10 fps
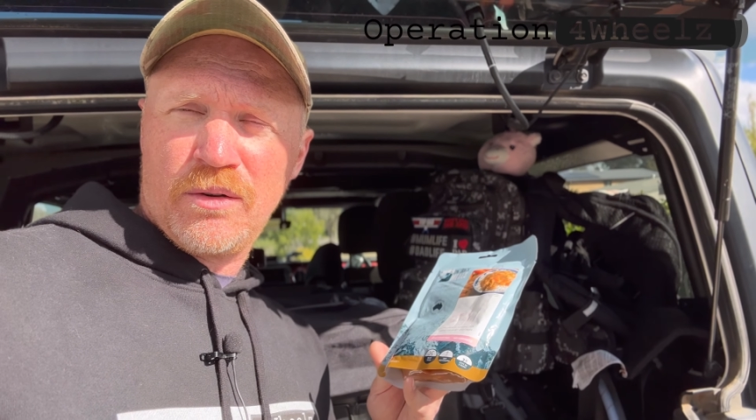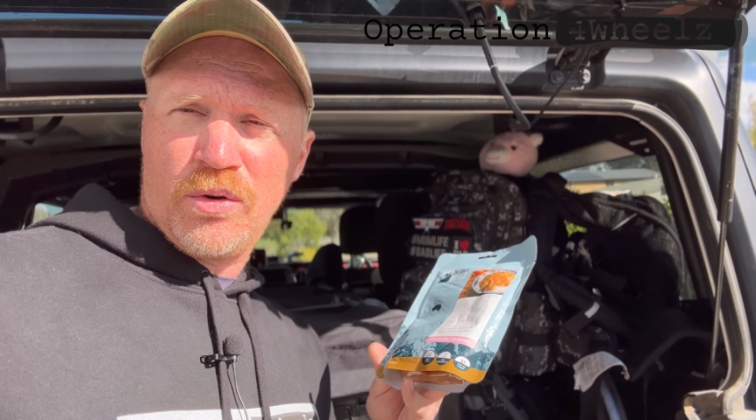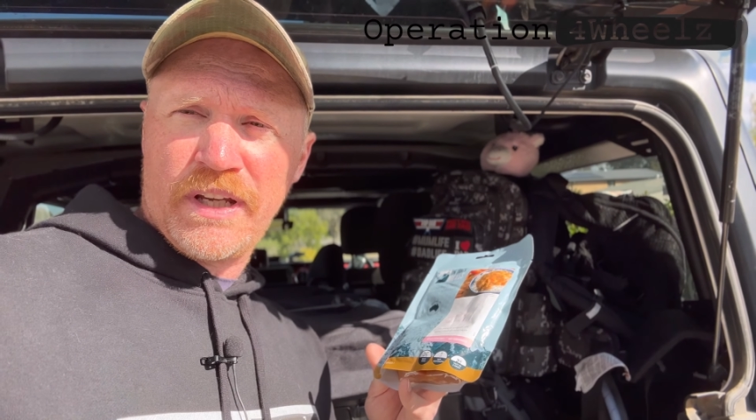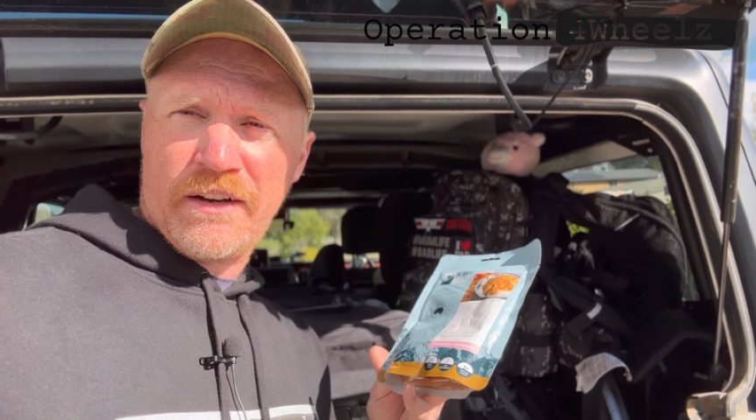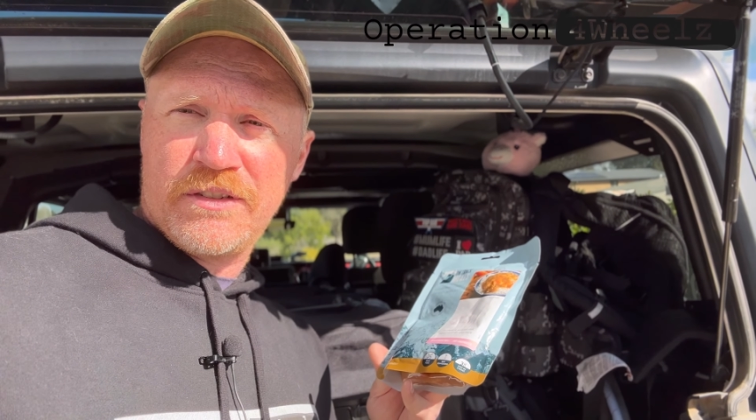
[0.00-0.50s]

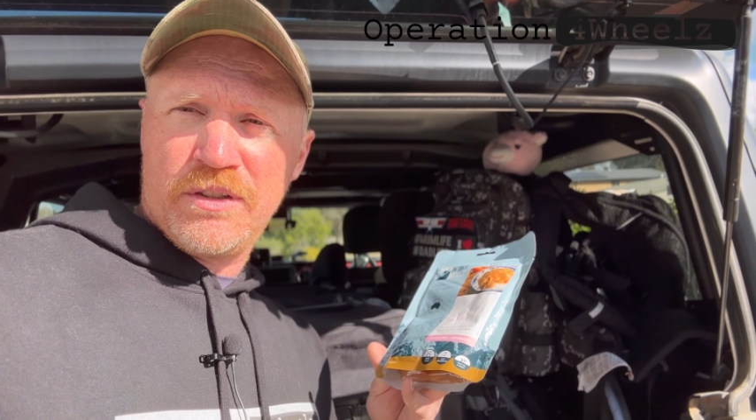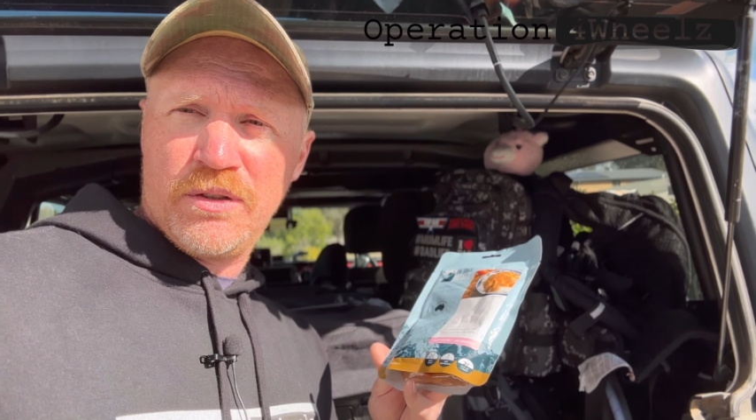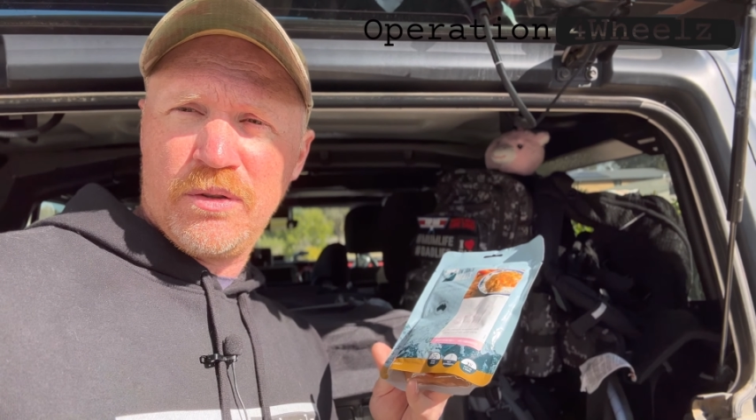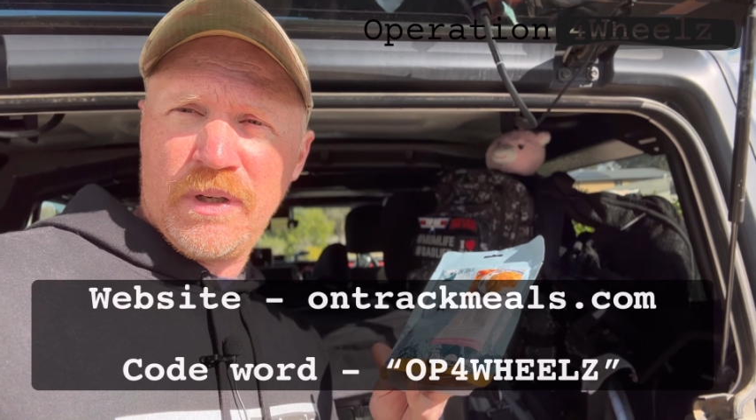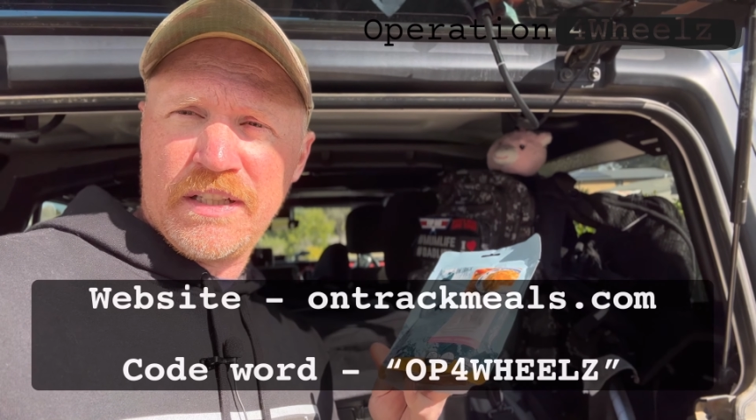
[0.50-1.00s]
All you have to
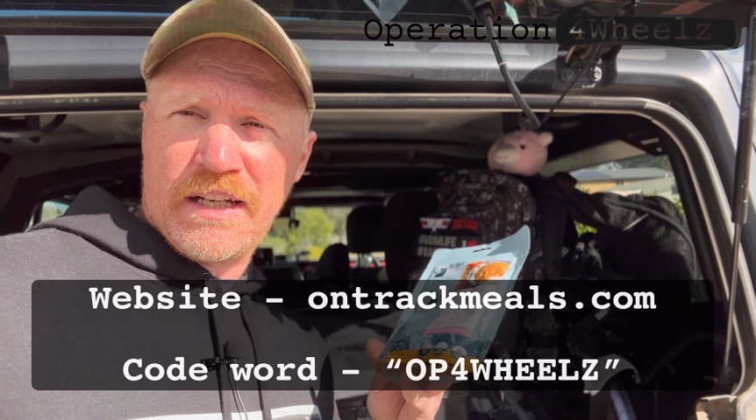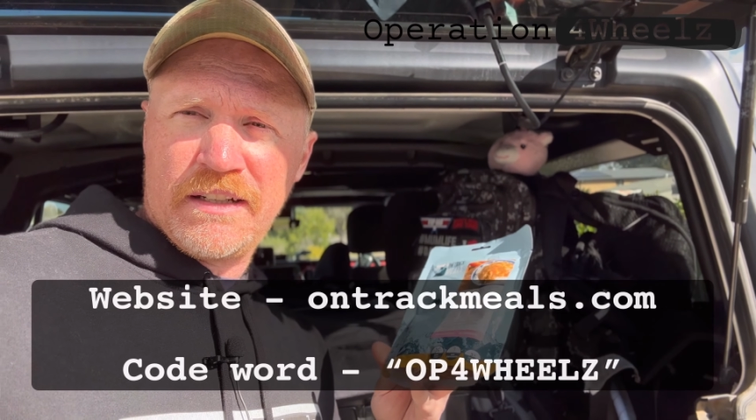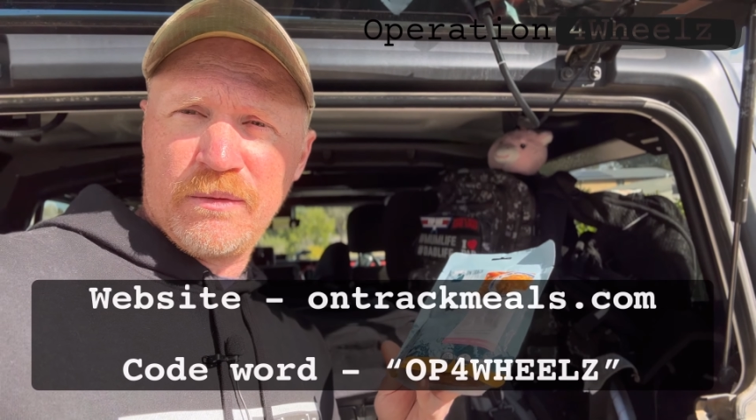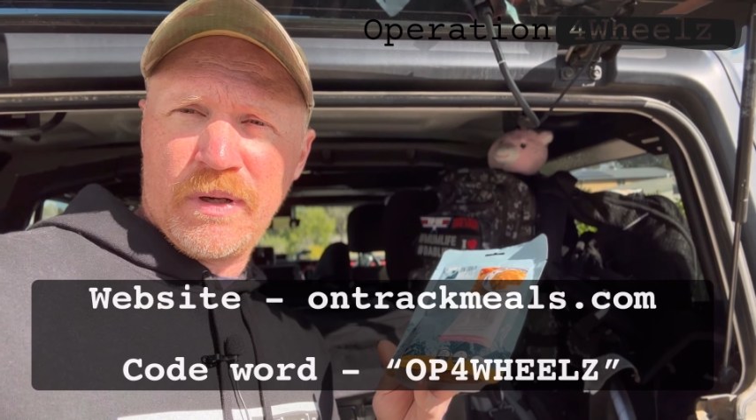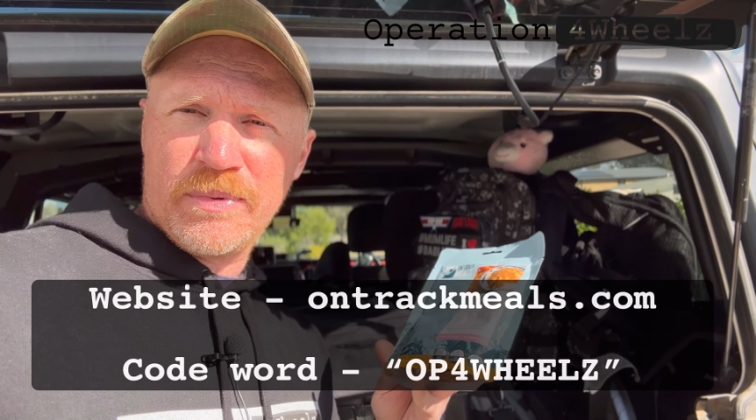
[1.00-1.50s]
do is head
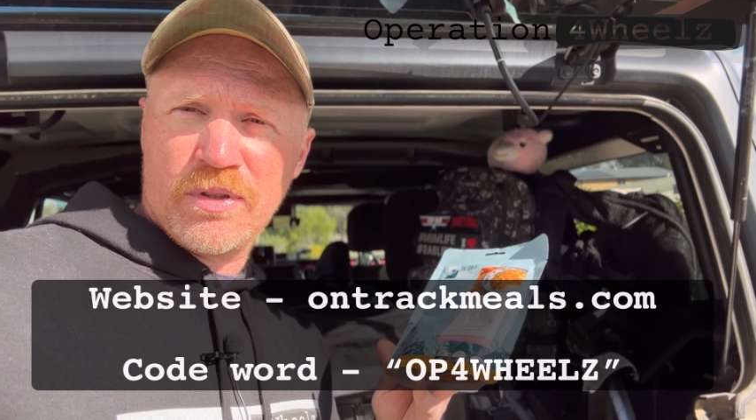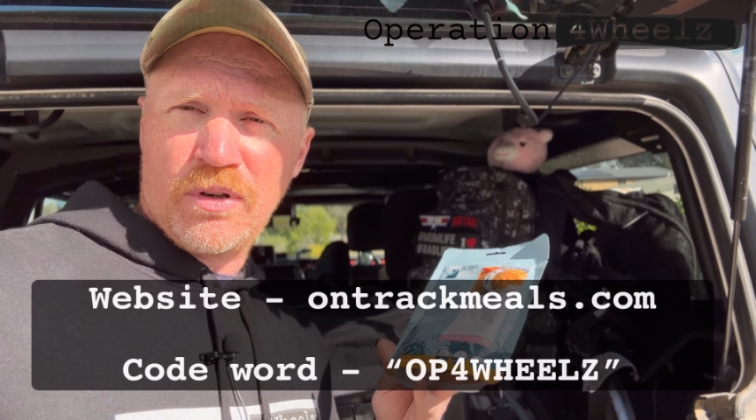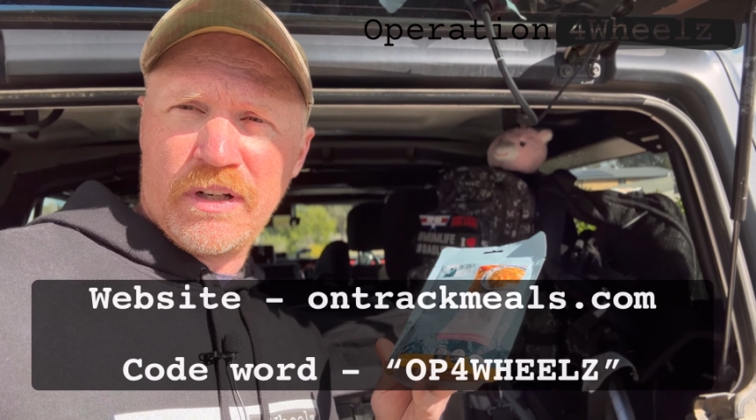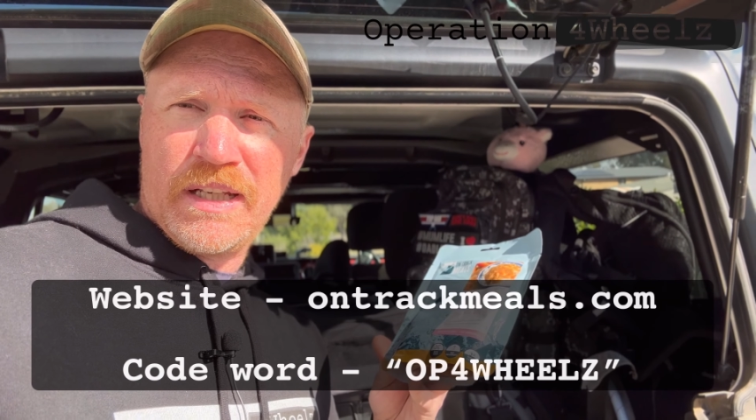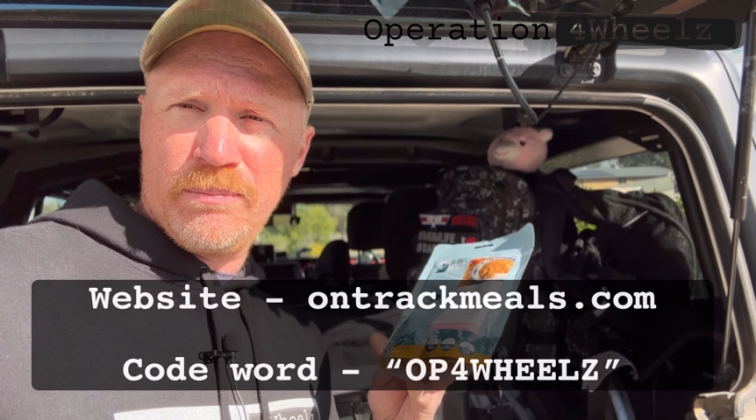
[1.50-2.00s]
to the
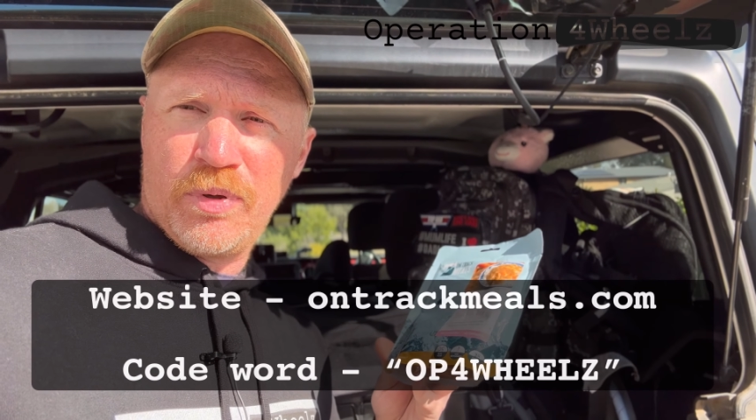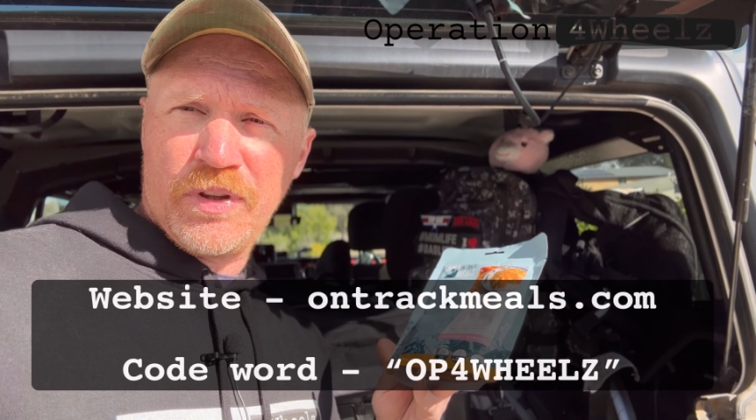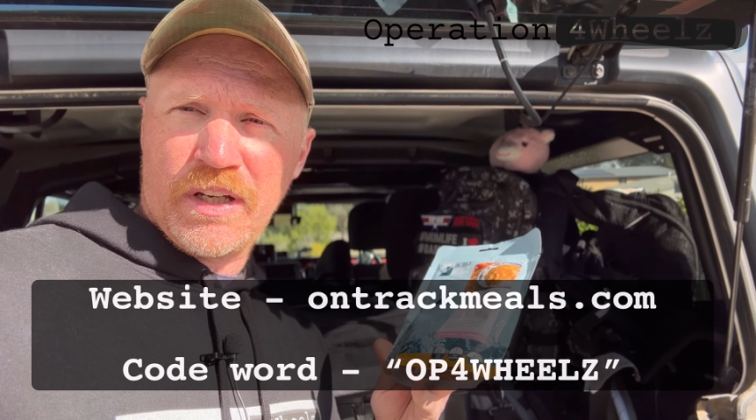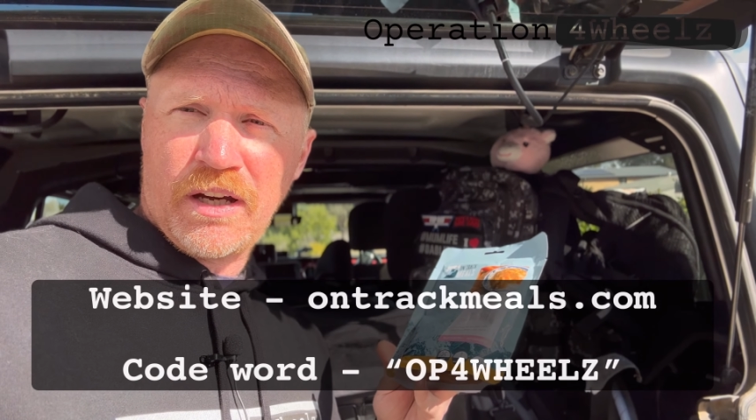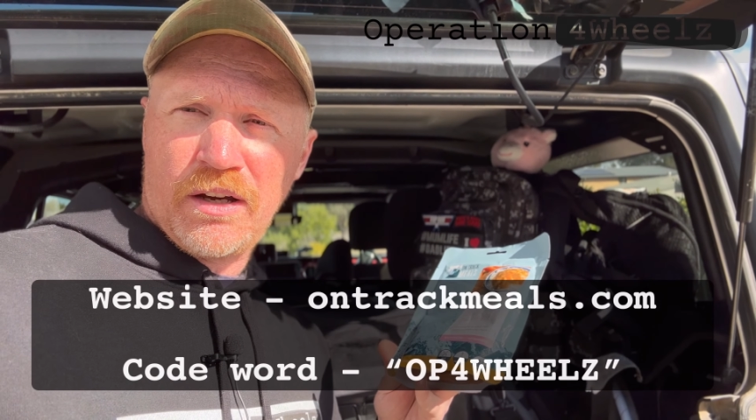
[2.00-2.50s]
website, input
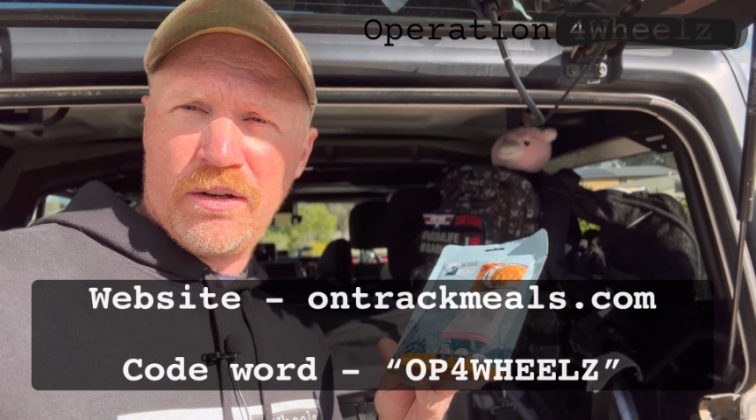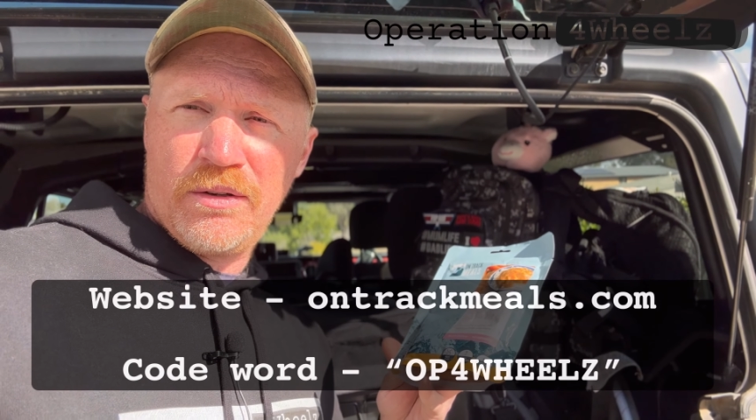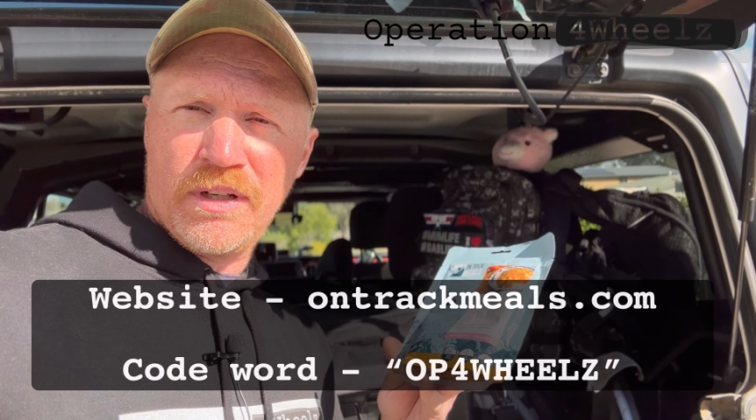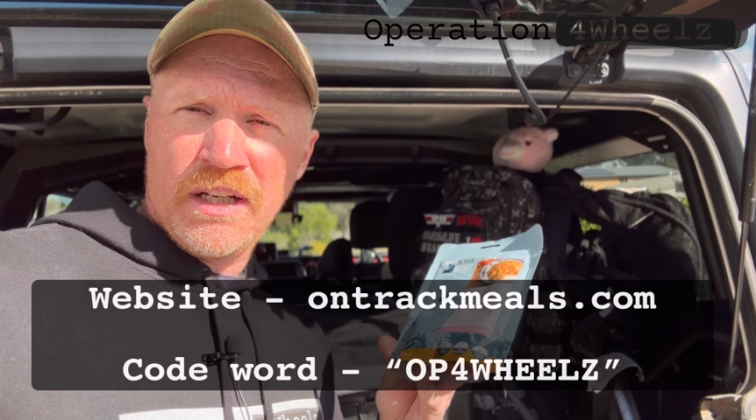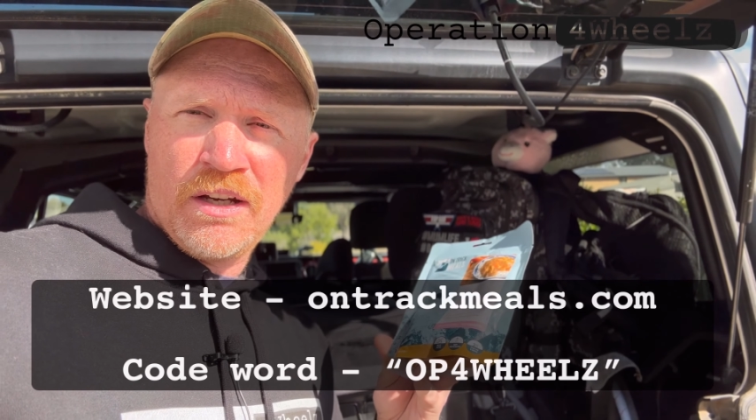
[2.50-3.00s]
the
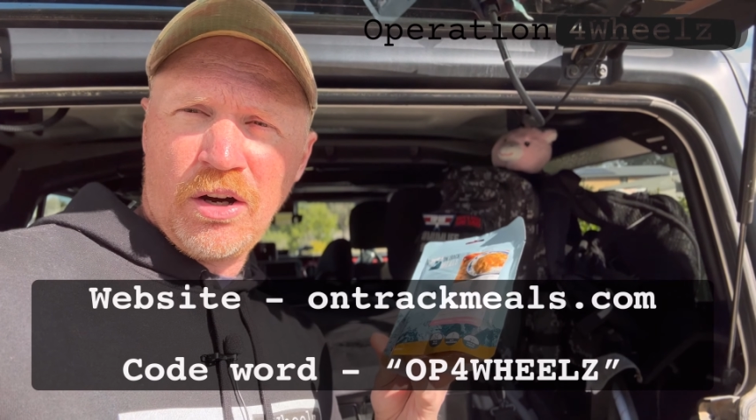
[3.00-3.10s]
code